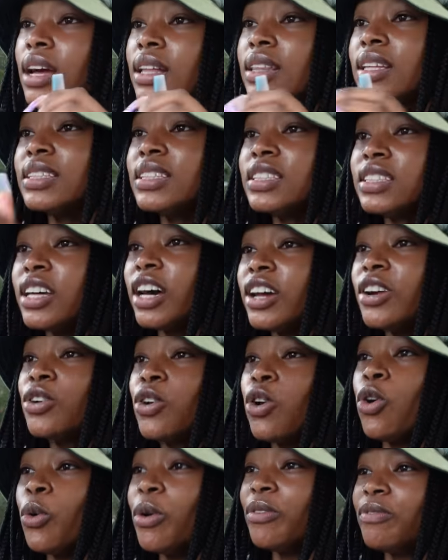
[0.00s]
This is kind of
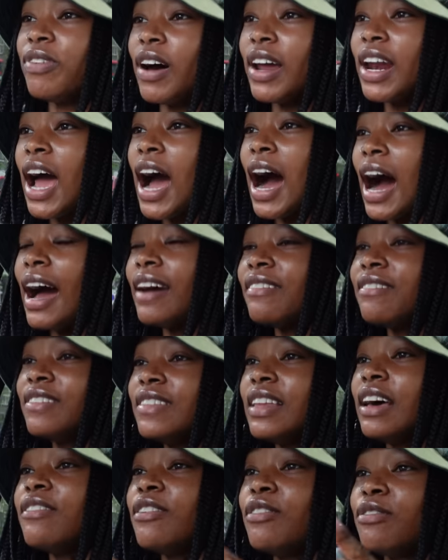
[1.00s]
cool and fun. I've
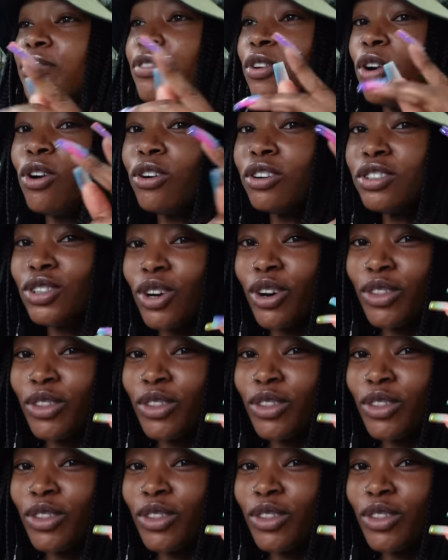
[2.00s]
never vlogged